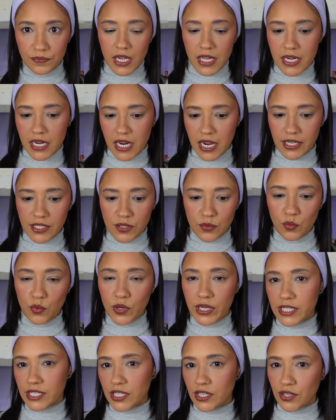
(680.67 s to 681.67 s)
A nice
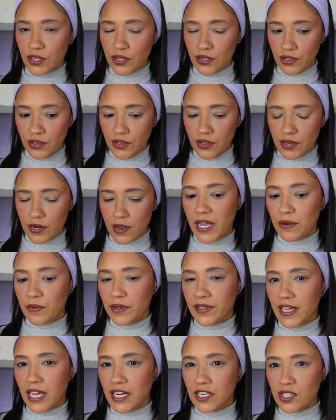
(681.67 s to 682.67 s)
winter nude paired
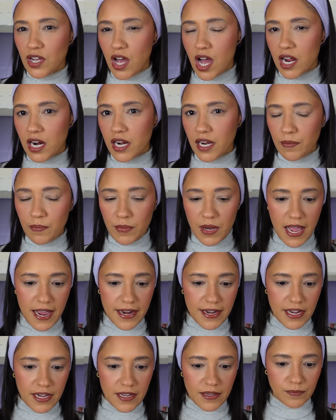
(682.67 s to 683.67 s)
with that dark lip
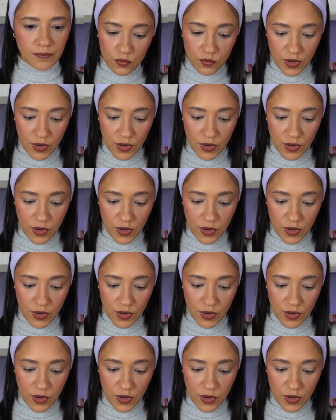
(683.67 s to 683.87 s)
liner.